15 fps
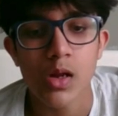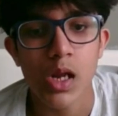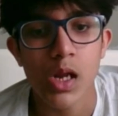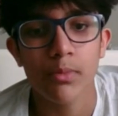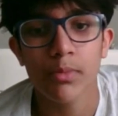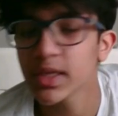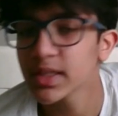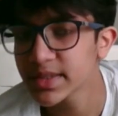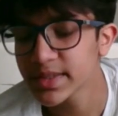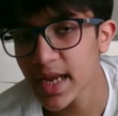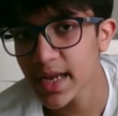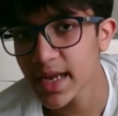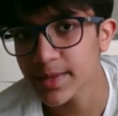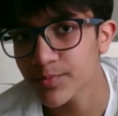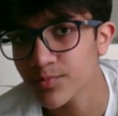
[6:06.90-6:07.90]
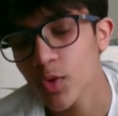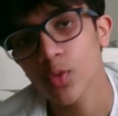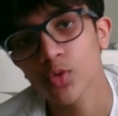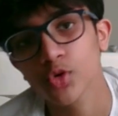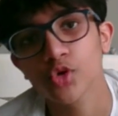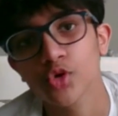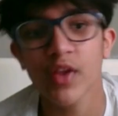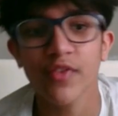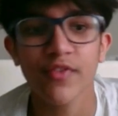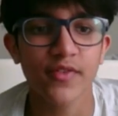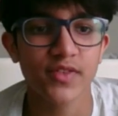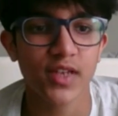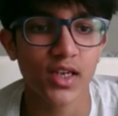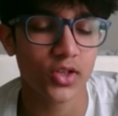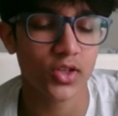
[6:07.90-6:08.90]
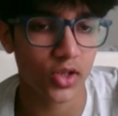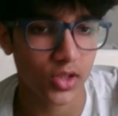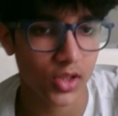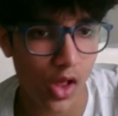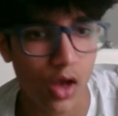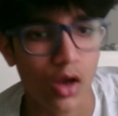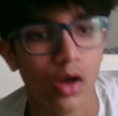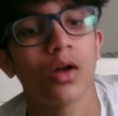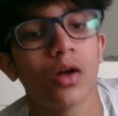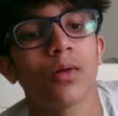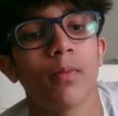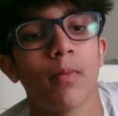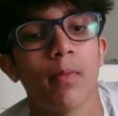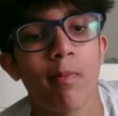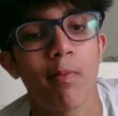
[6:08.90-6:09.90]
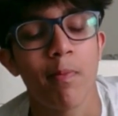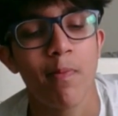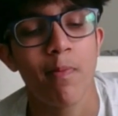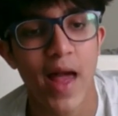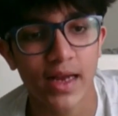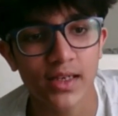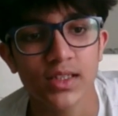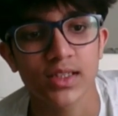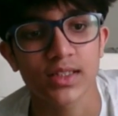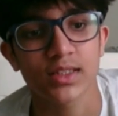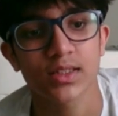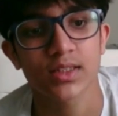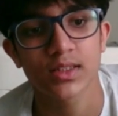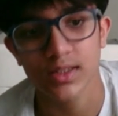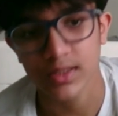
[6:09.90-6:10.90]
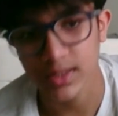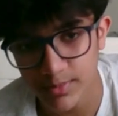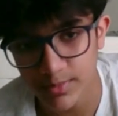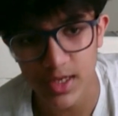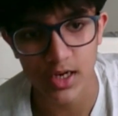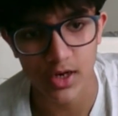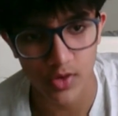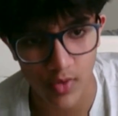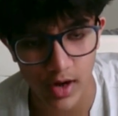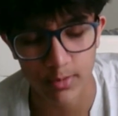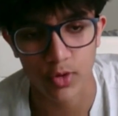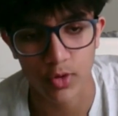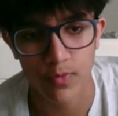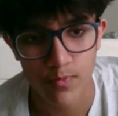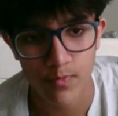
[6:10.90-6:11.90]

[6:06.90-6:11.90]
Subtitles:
But instead, with 25 seconds on his clock, Magnus does something incredible.